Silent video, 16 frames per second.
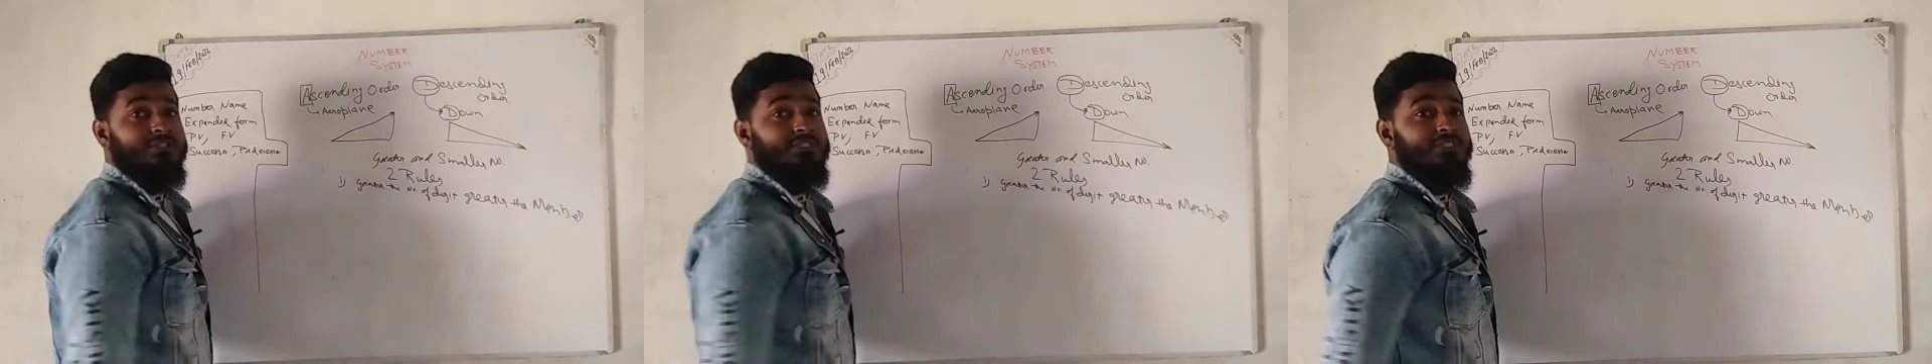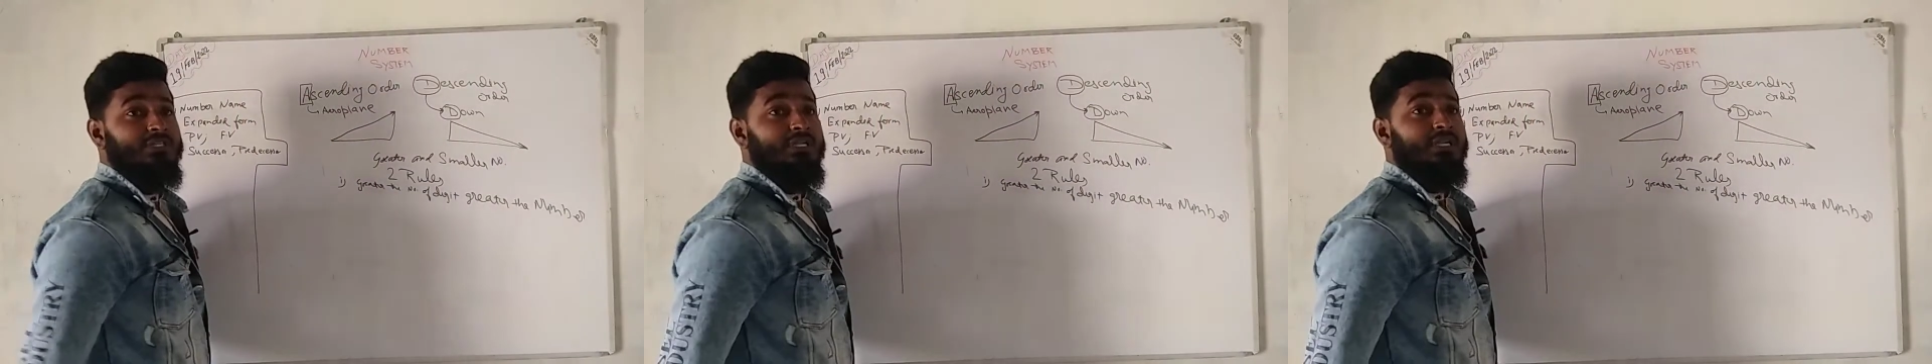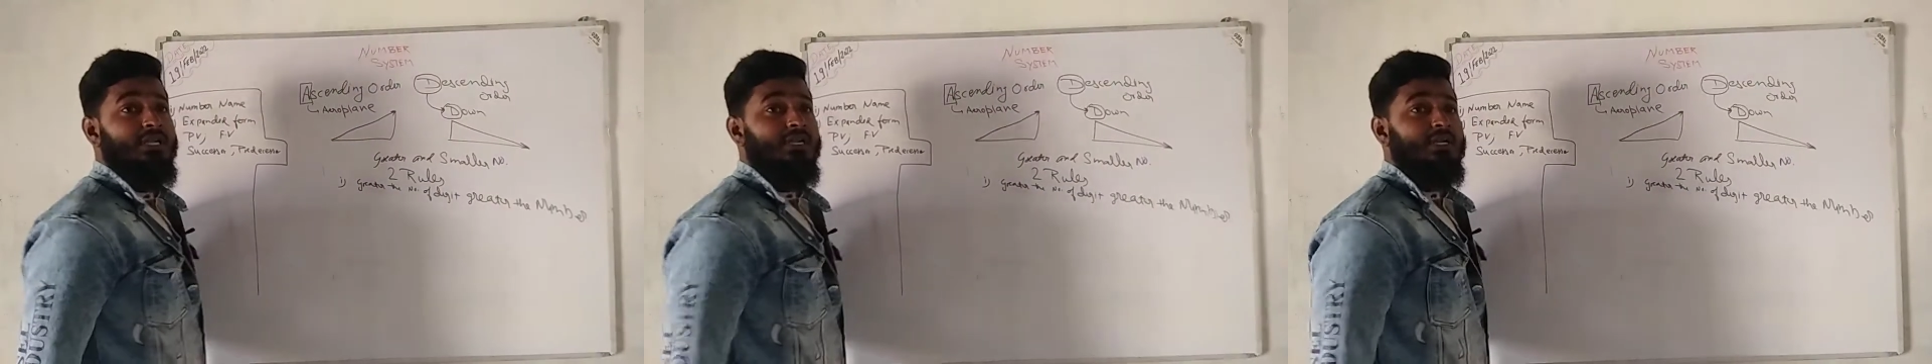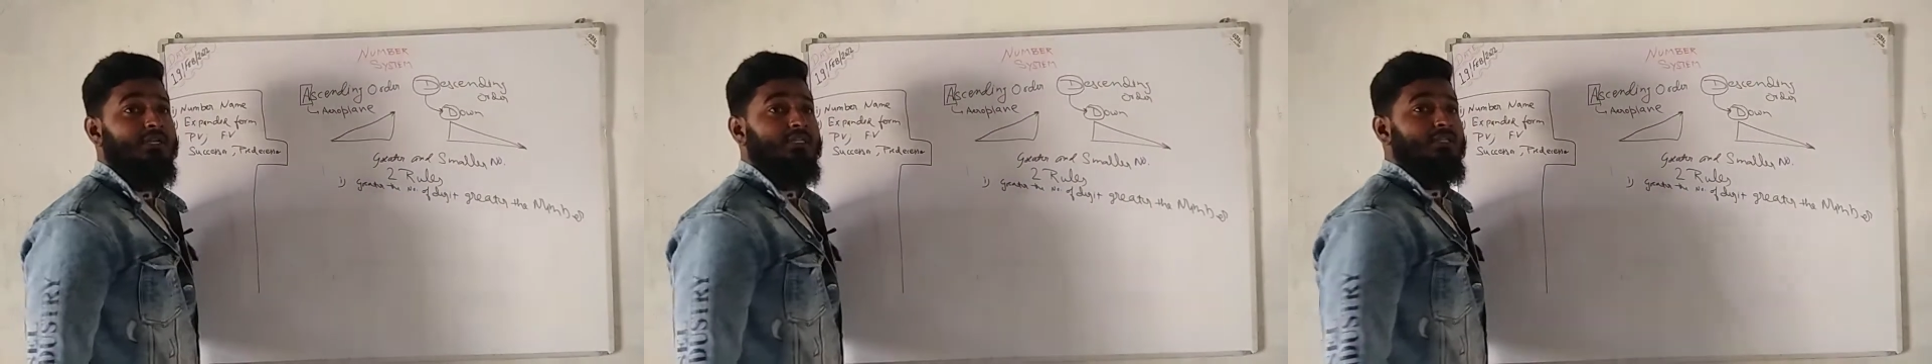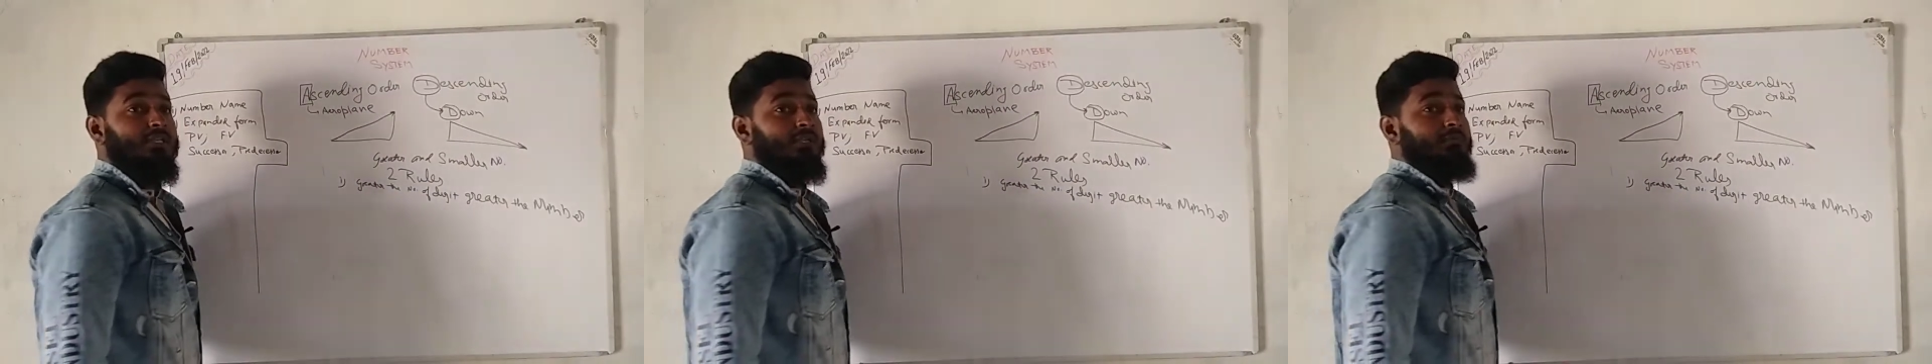digit,
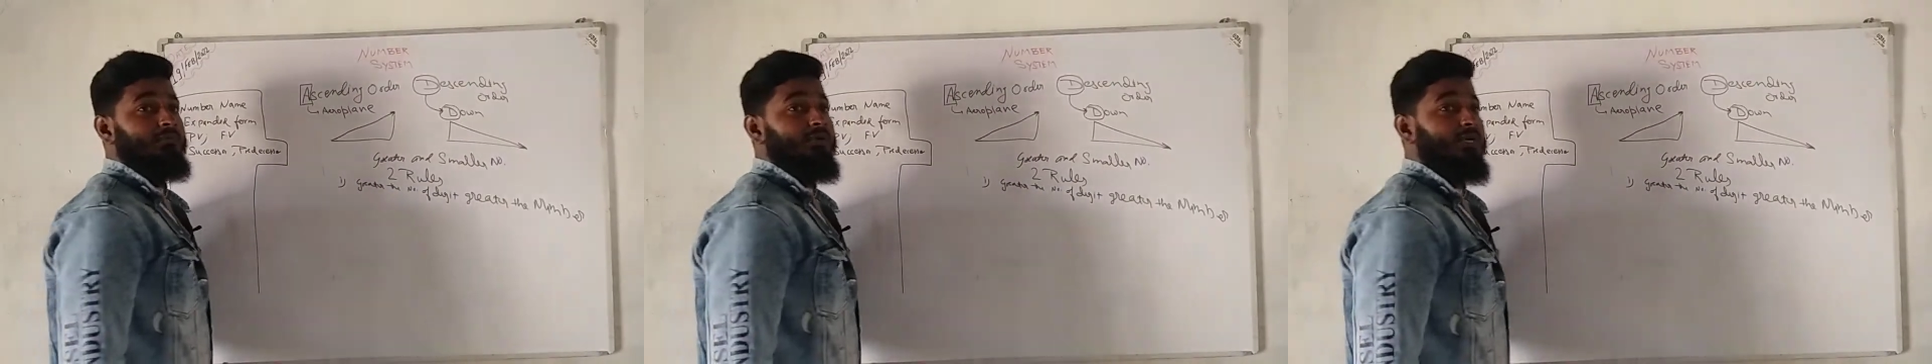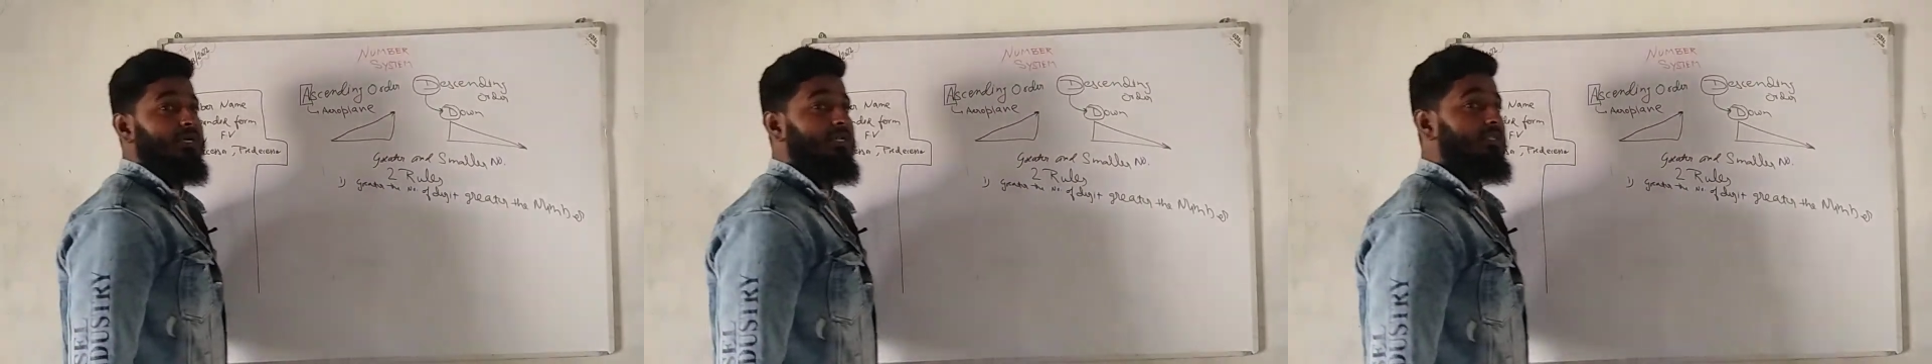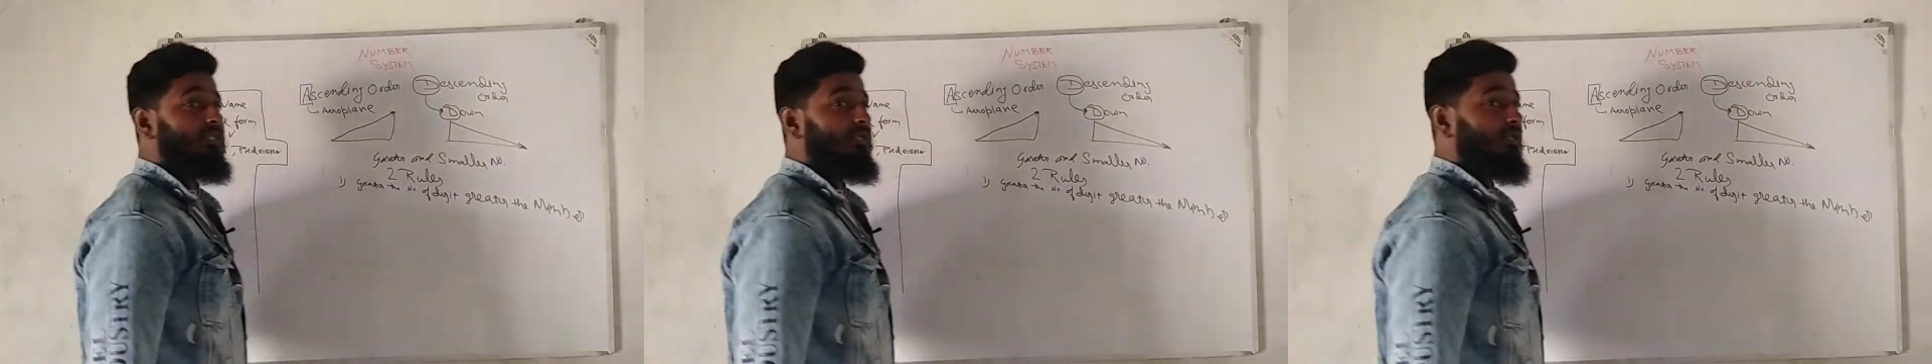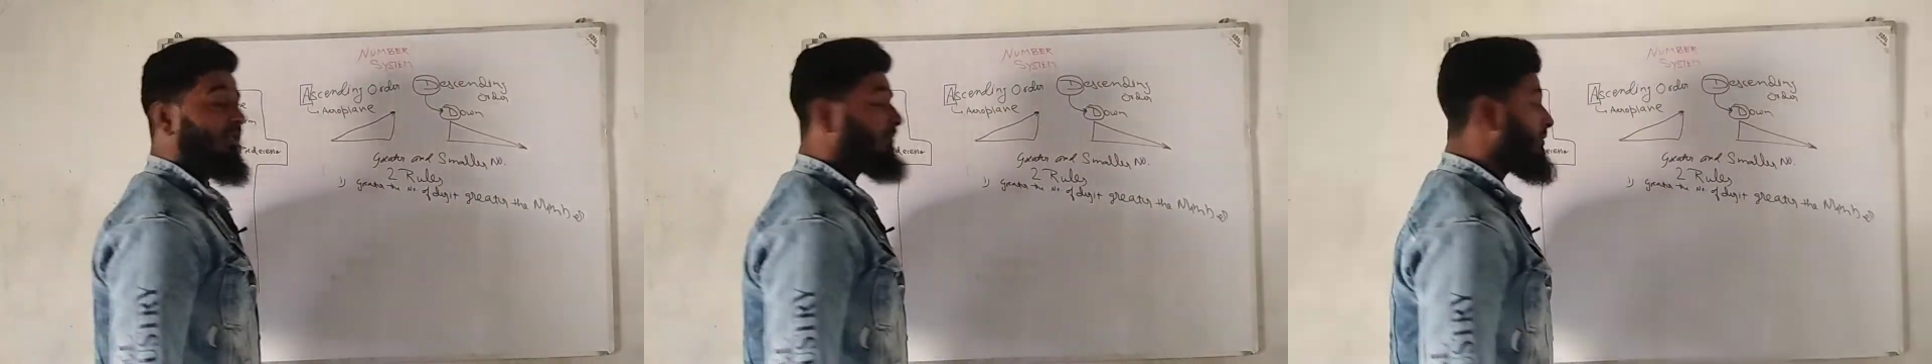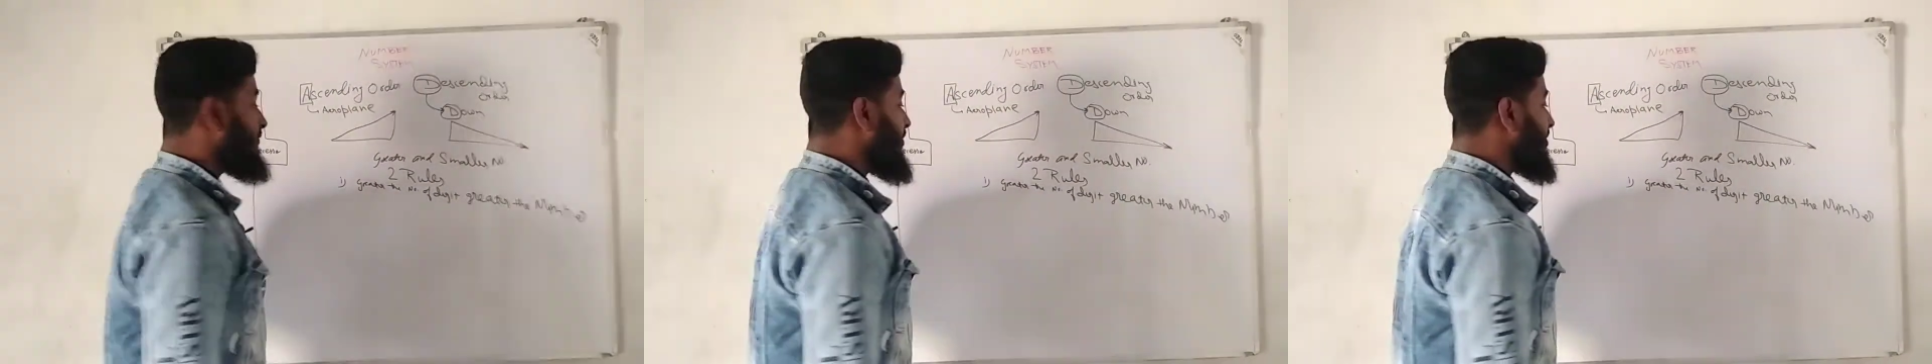greater the number.
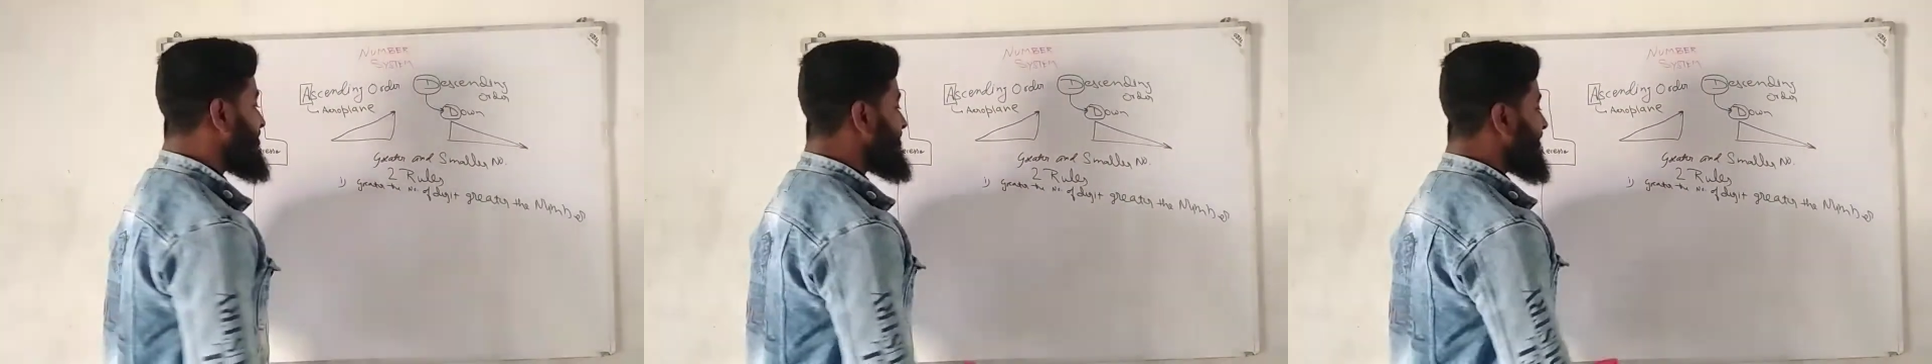What